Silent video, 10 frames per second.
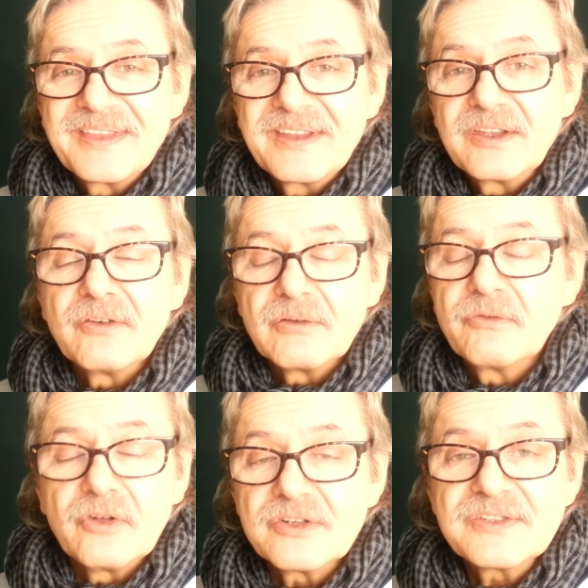Your
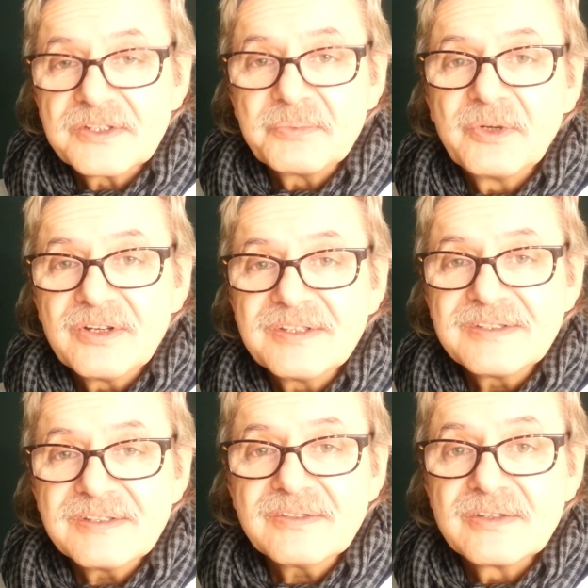first
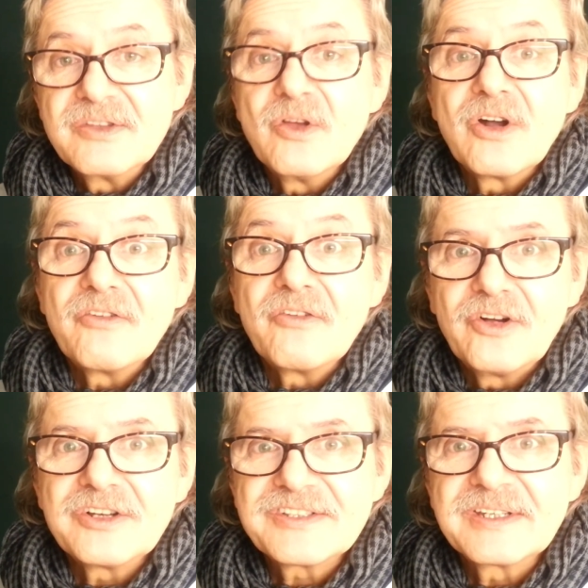experiences? Your
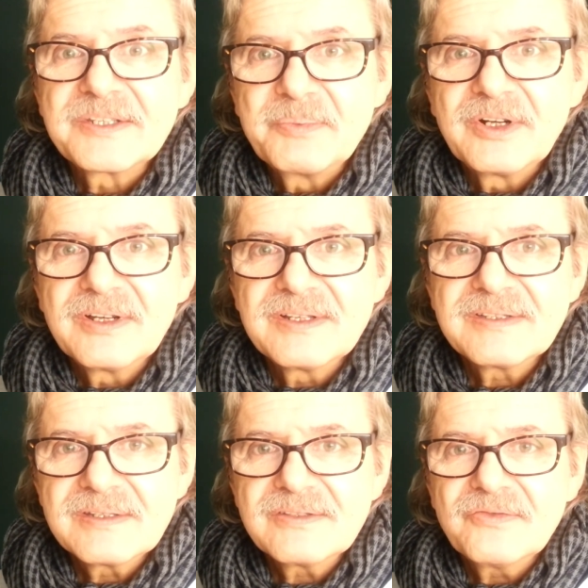first
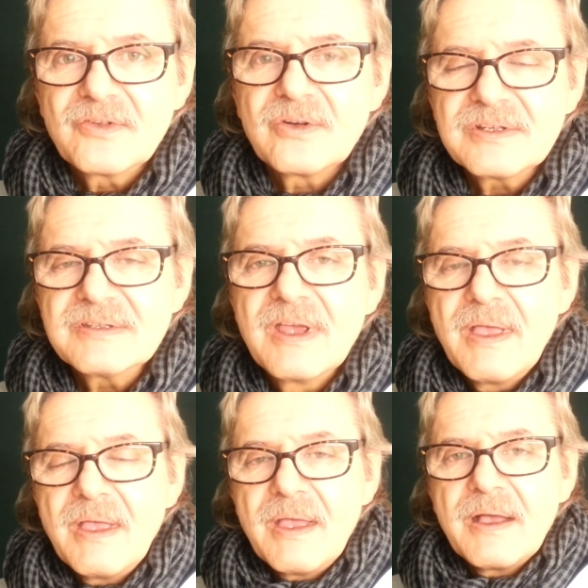experiences, of course.
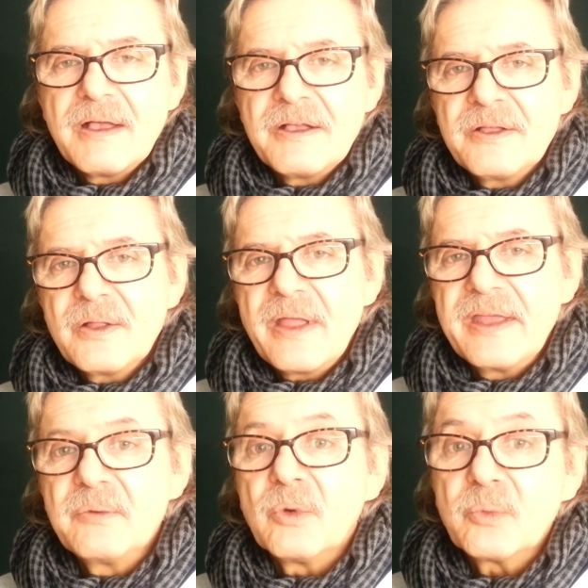
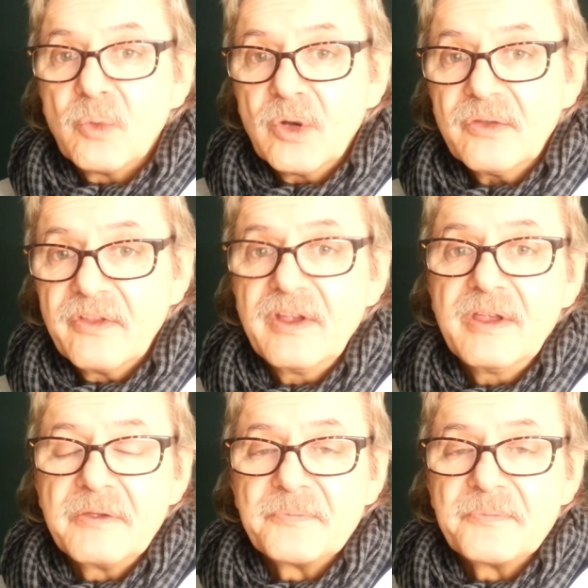And what were they?